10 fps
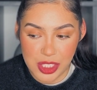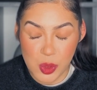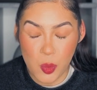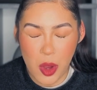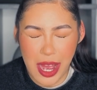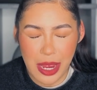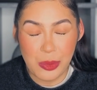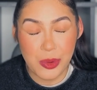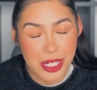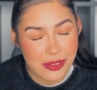What I
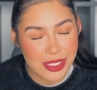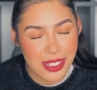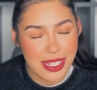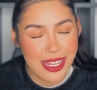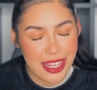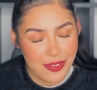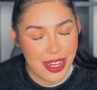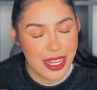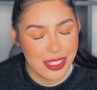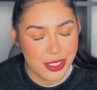would have done if I
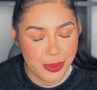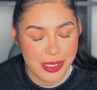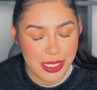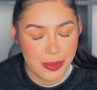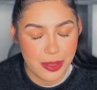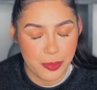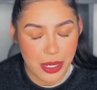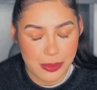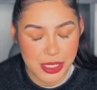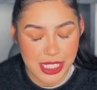had the Tommy Timmy
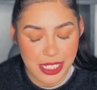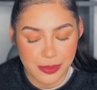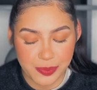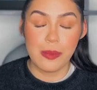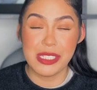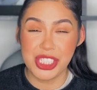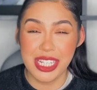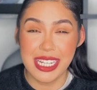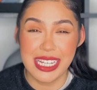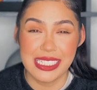prep machine
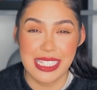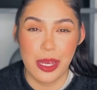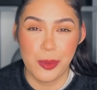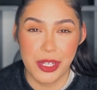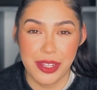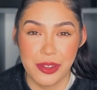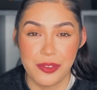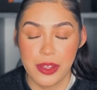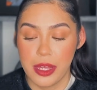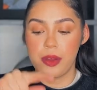is I would have
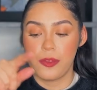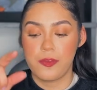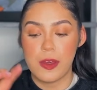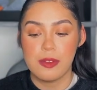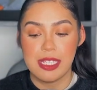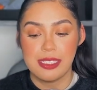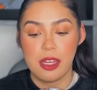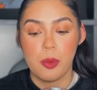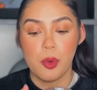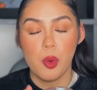filled this
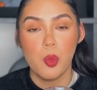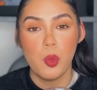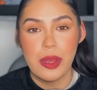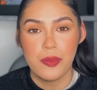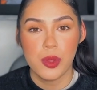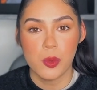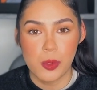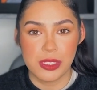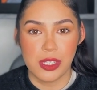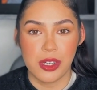up with the
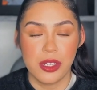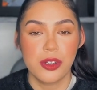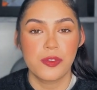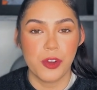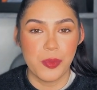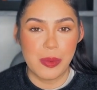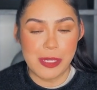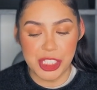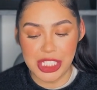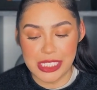water from the
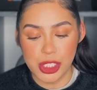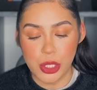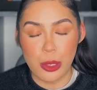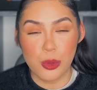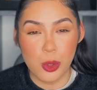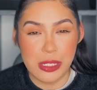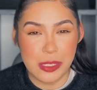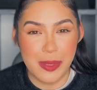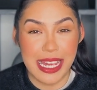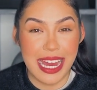machine, so it would always
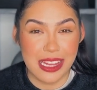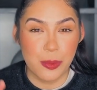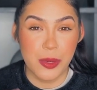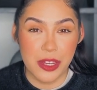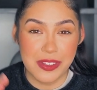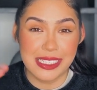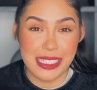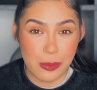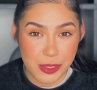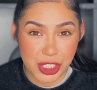be at the perfect
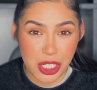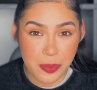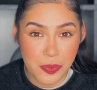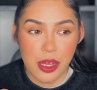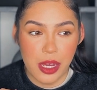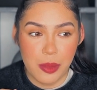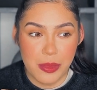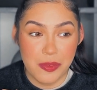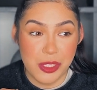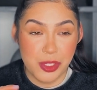temperature.
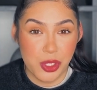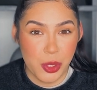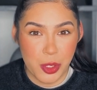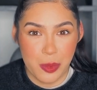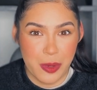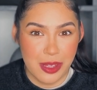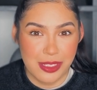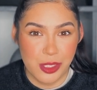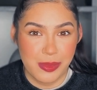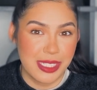If you don't know about the
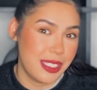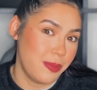Tommy